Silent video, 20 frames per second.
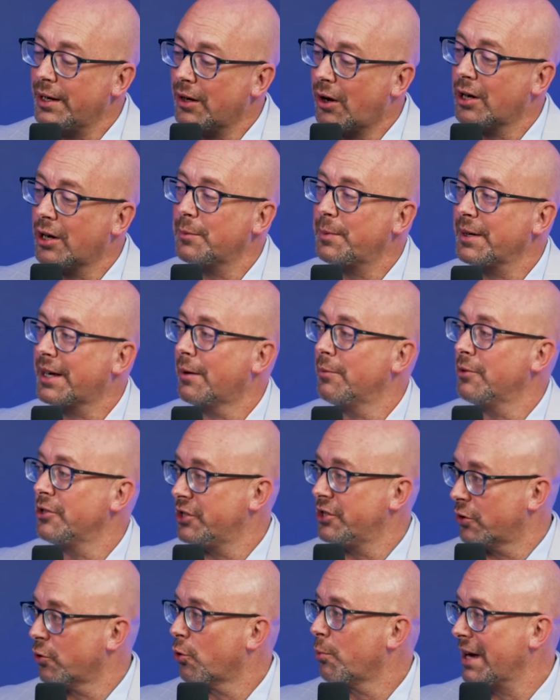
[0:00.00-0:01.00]
on to become the
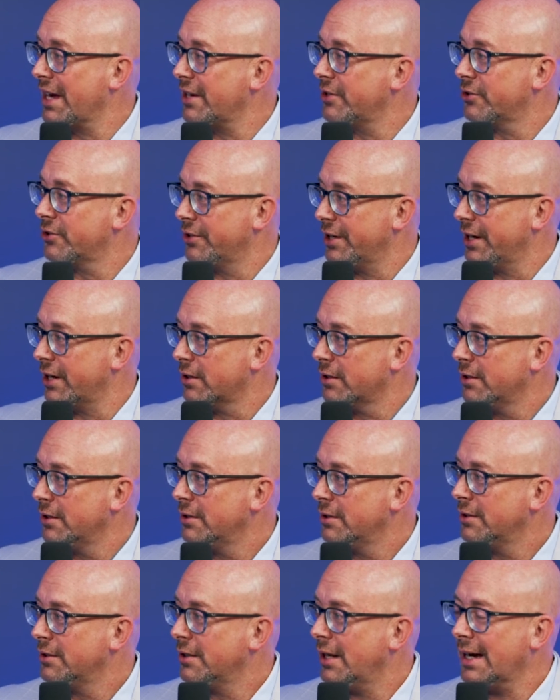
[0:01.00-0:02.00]
general manager there.
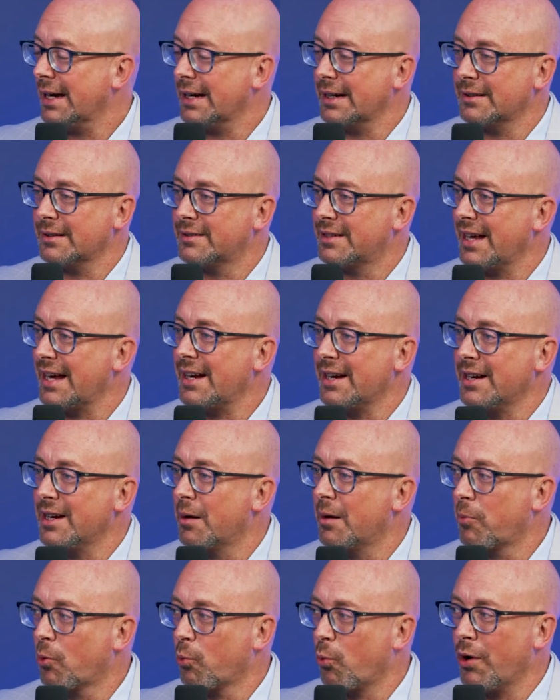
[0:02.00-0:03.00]
Stayed at
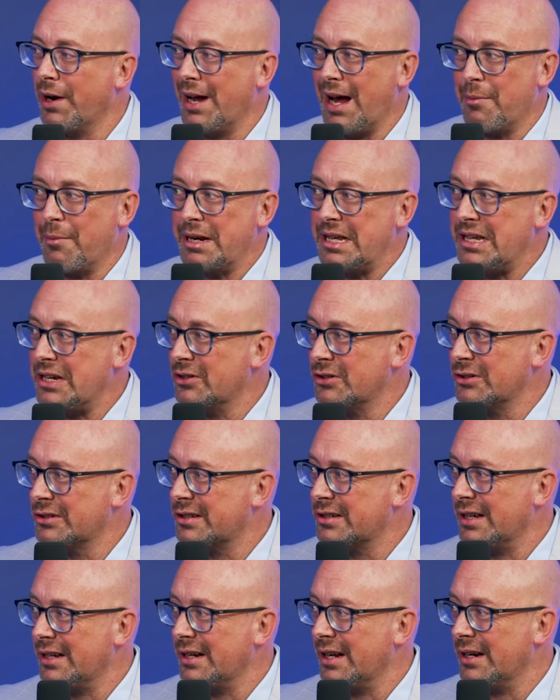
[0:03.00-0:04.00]
number one. How many years
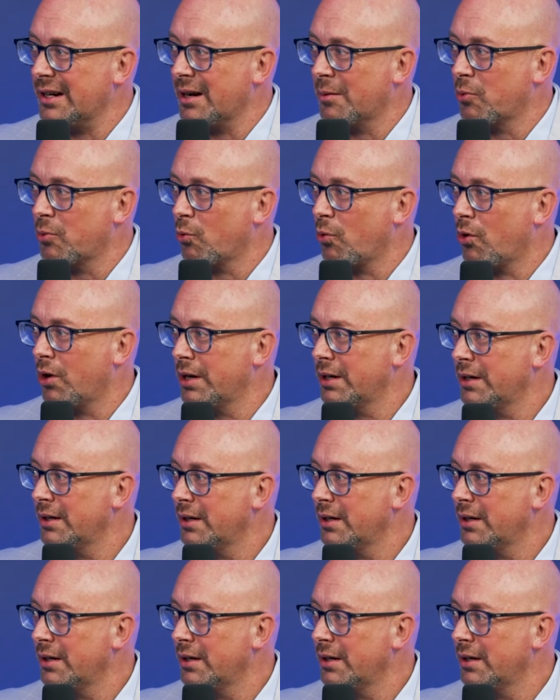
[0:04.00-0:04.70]
at number one?